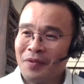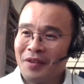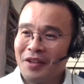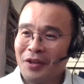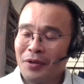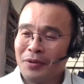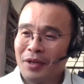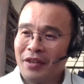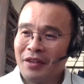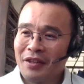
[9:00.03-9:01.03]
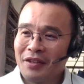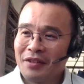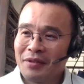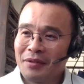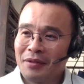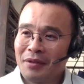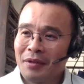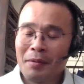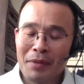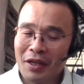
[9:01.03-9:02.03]
I think
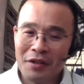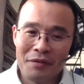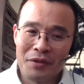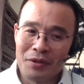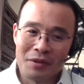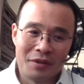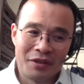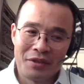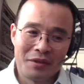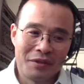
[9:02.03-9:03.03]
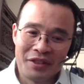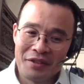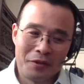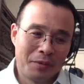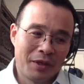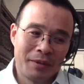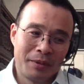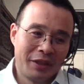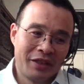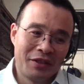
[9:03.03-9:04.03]
many of your listeners
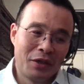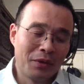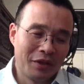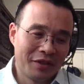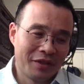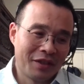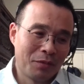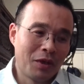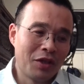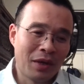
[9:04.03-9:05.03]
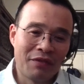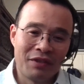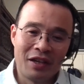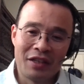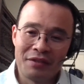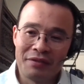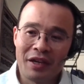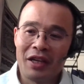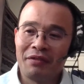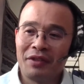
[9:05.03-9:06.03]
probably know this. Like when you have the 9 to
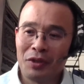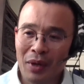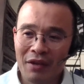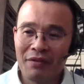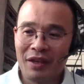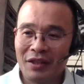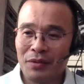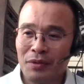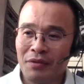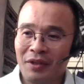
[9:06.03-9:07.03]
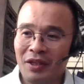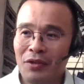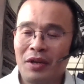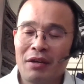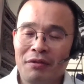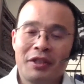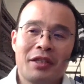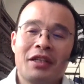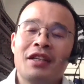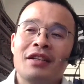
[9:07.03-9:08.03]
5 and you have that sort of thing,
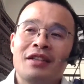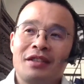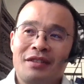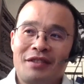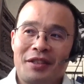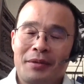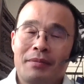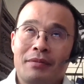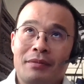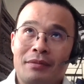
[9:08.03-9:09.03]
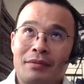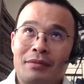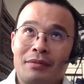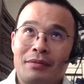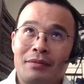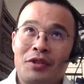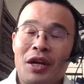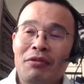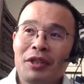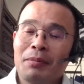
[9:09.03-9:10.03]
um, you're
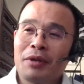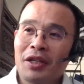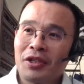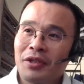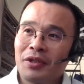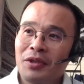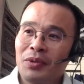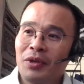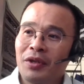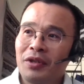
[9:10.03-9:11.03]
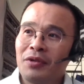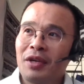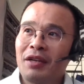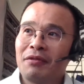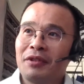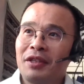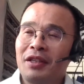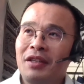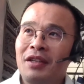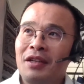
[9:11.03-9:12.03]
not really pressured, or you're not really